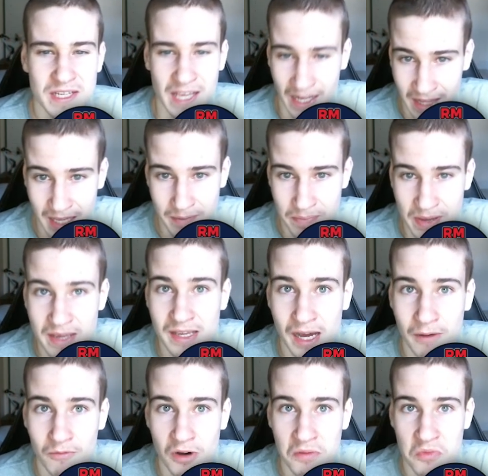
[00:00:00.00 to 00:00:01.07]
can they pick
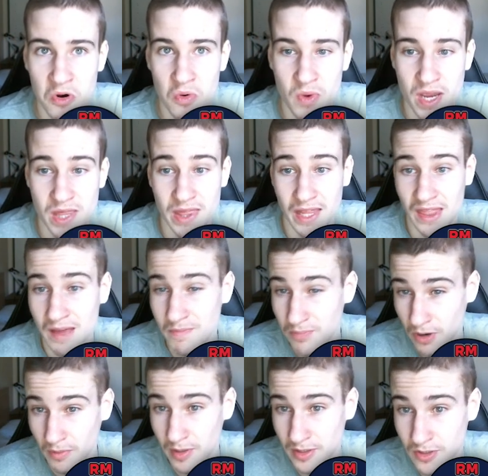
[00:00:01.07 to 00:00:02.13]
up one more win that they
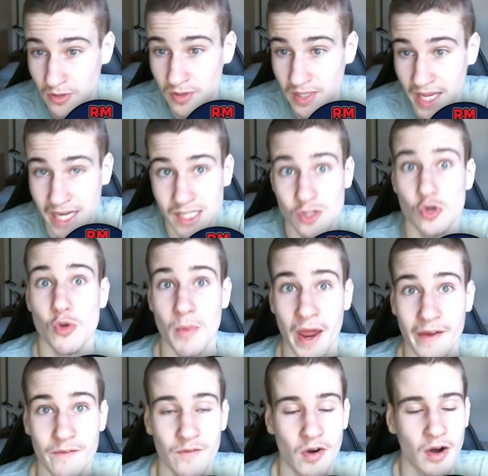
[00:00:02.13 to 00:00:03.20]
probably do need to
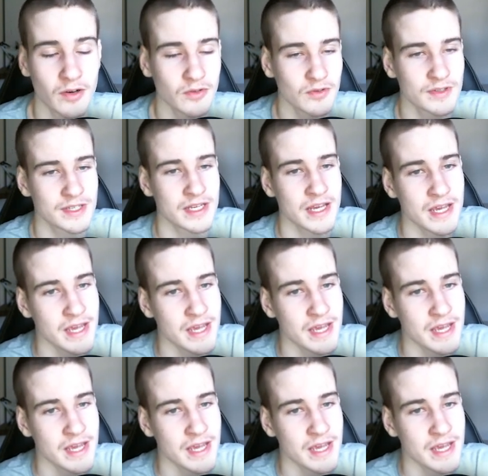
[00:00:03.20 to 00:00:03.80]
make finals?